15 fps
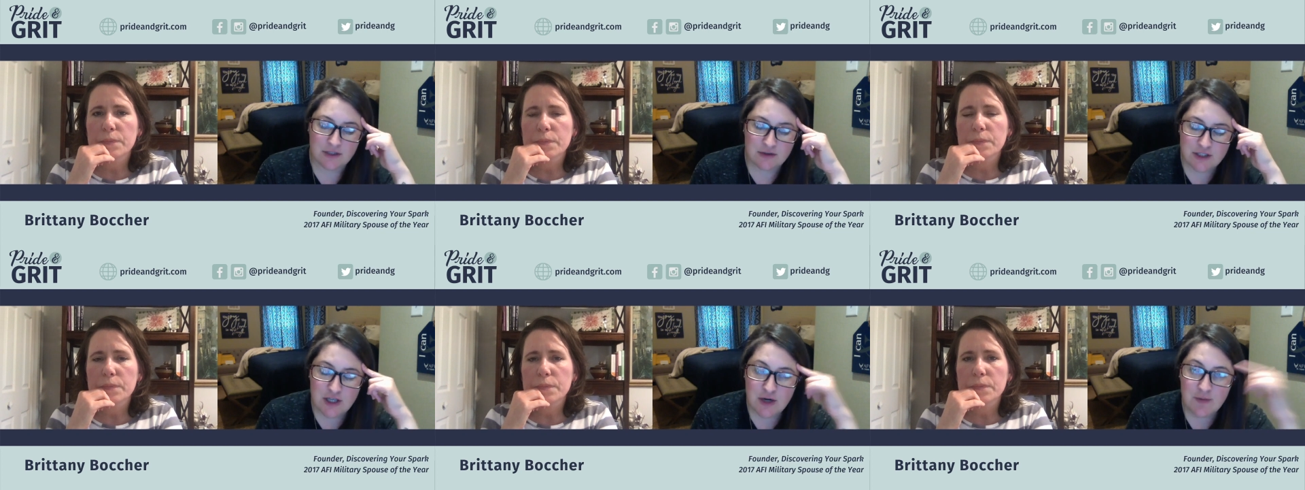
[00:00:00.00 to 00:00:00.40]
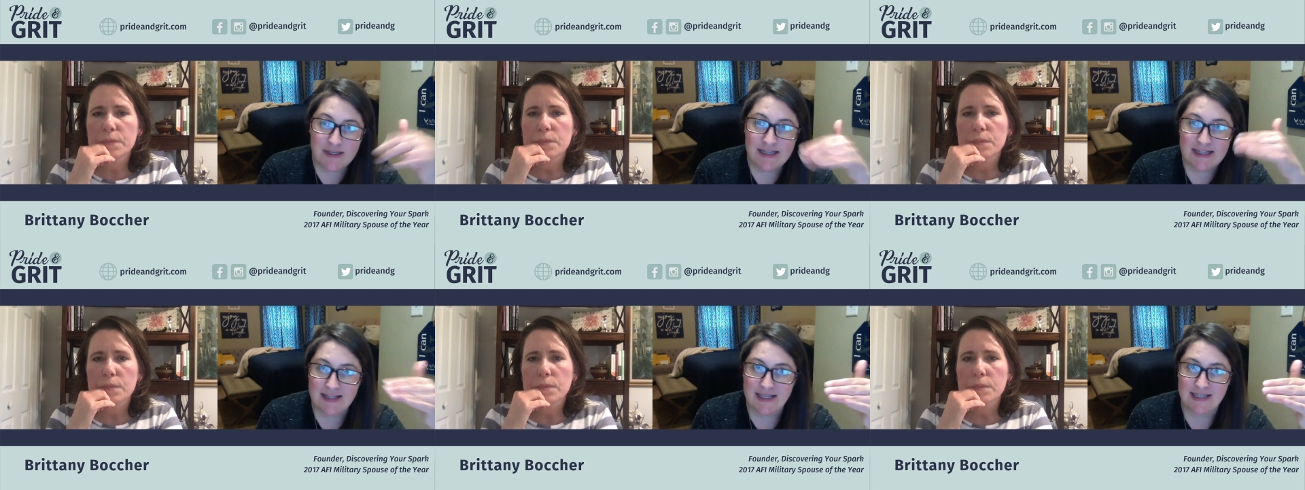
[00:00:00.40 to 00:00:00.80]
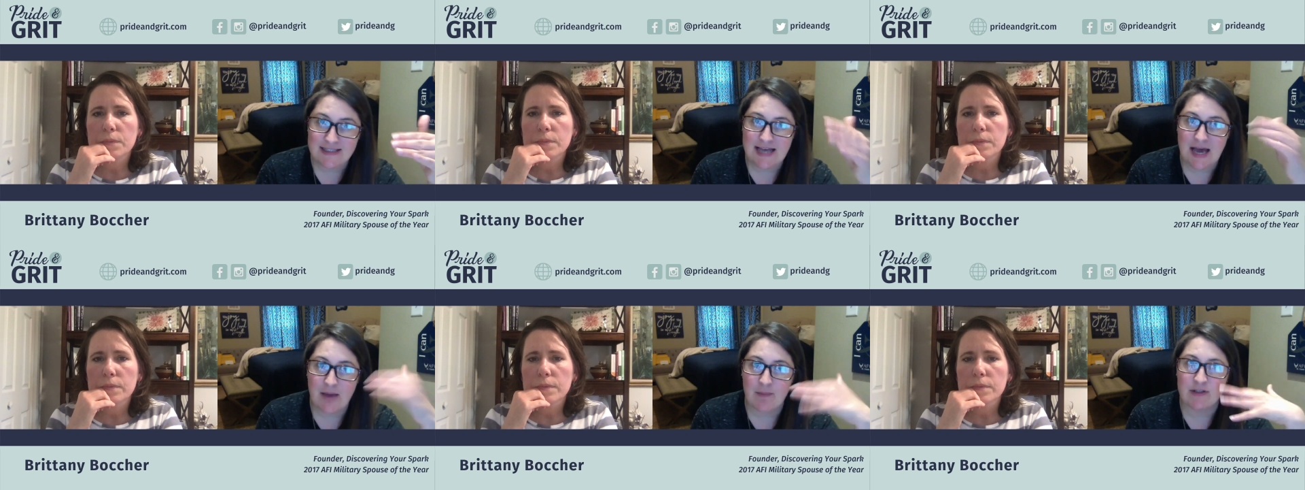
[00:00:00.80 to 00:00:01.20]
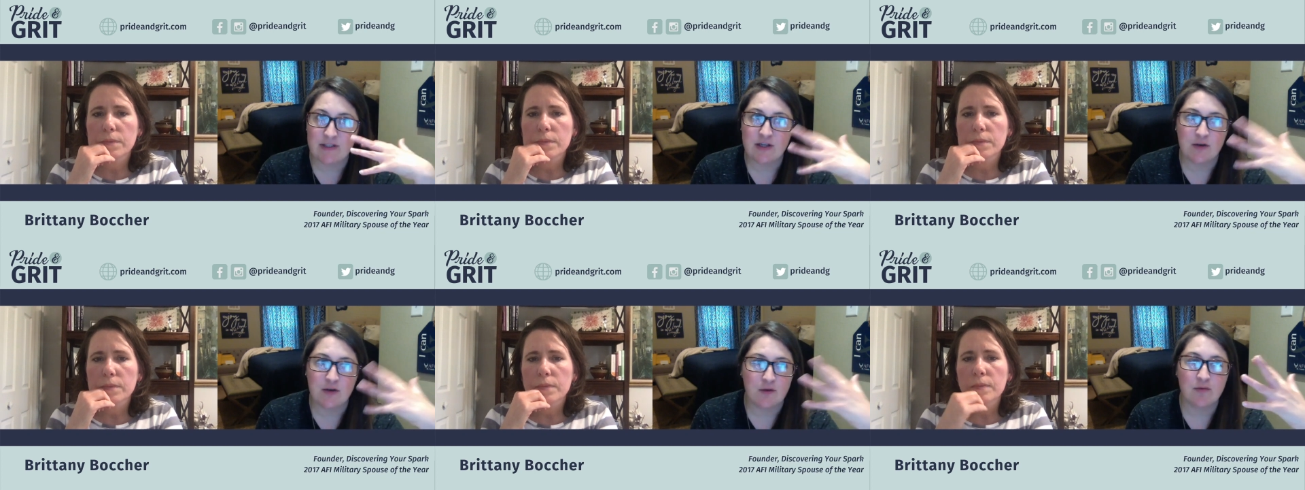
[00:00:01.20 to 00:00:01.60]
Speaker 1: So many things happen.
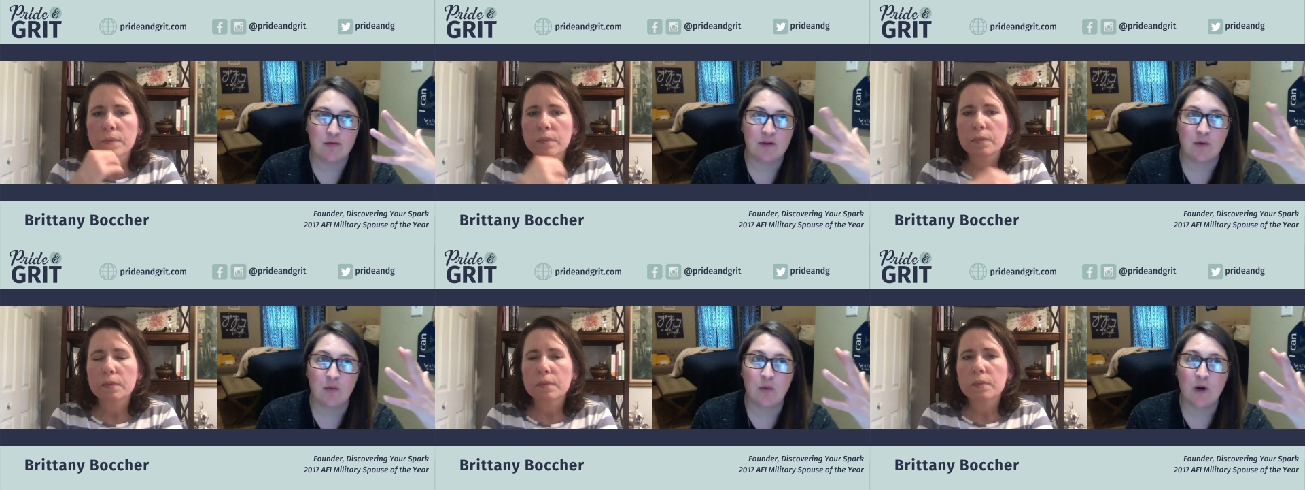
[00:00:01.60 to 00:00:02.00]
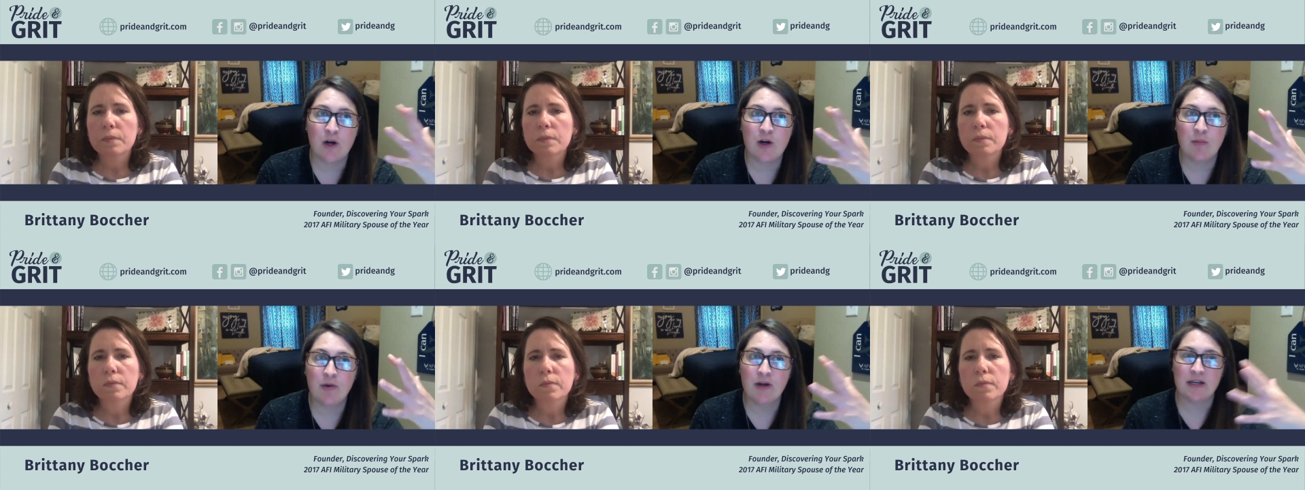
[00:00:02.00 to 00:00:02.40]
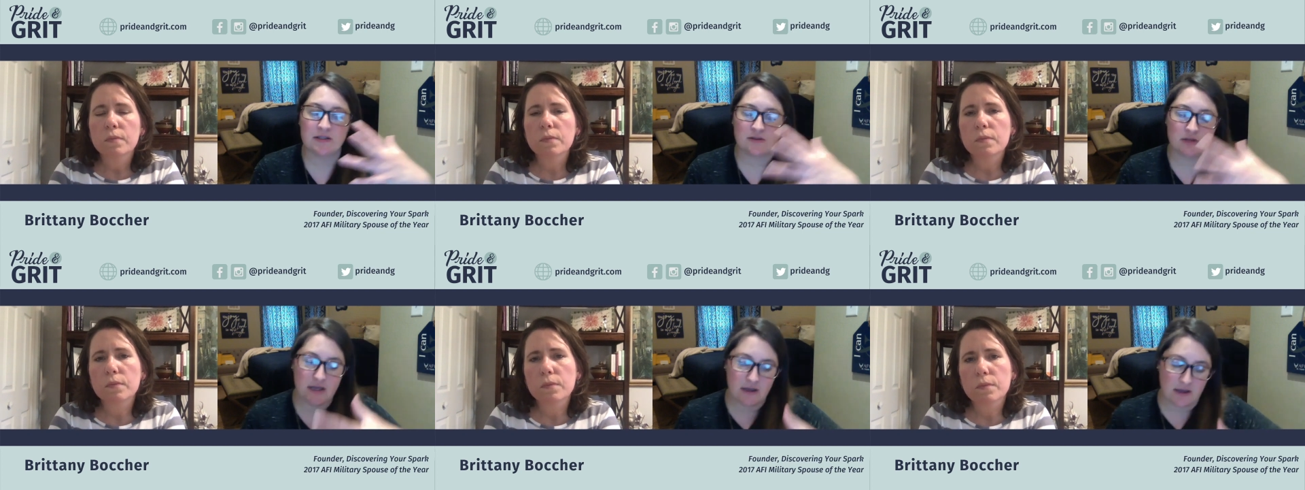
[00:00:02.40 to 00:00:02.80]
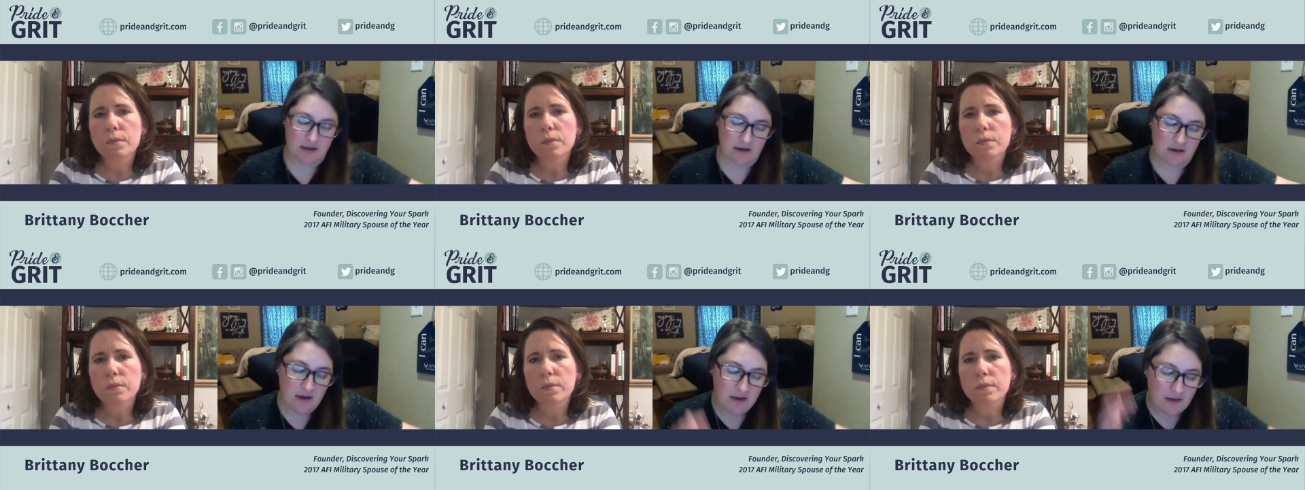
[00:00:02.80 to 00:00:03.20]
So the workbook is,
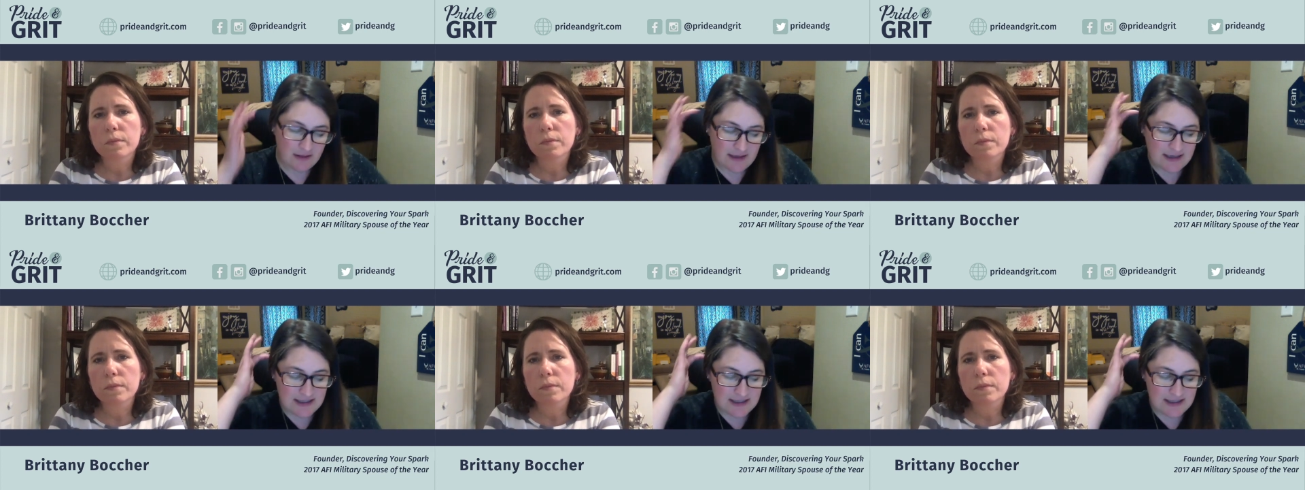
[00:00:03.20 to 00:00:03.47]
like I